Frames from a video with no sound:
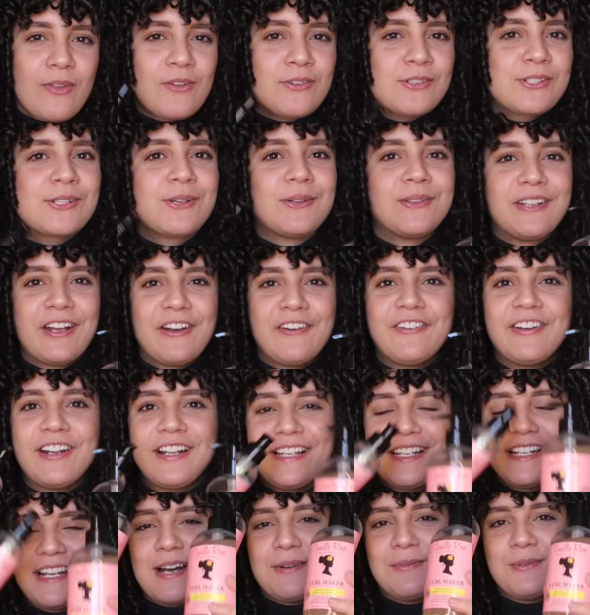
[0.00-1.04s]
So
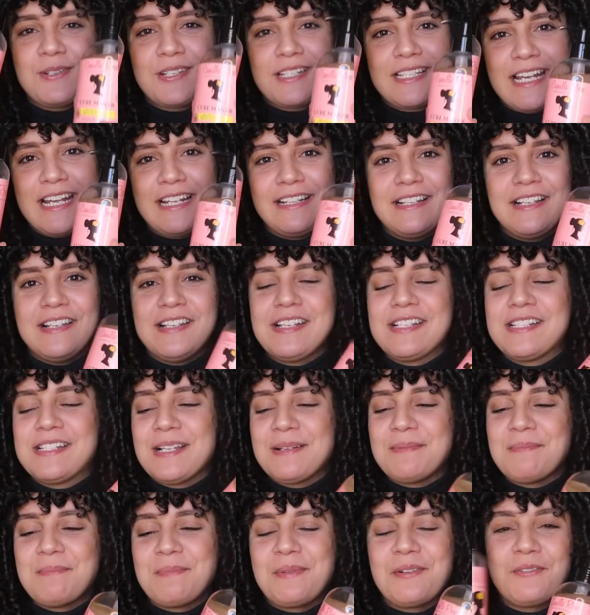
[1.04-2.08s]
definitely I will say this is
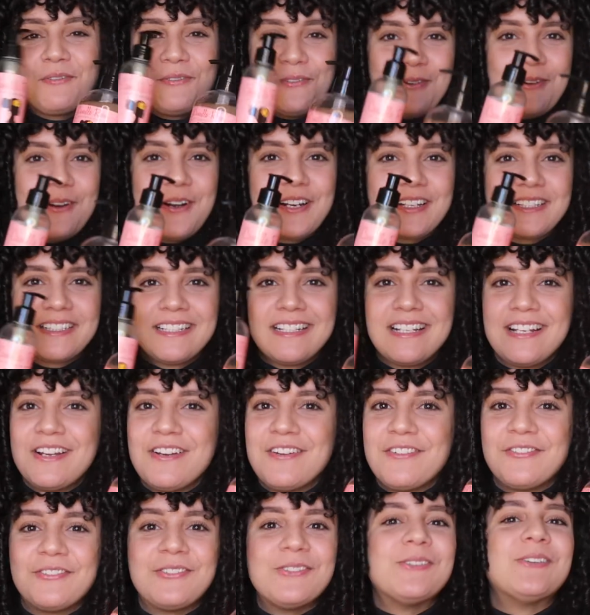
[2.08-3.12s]
number four
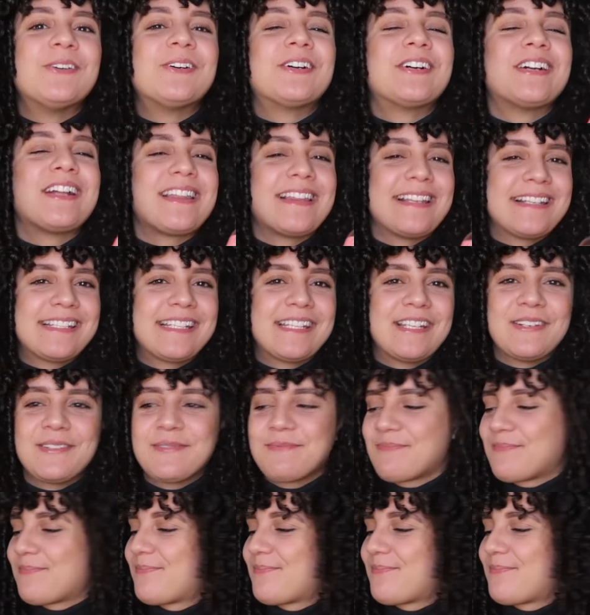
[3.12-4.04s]
for this year.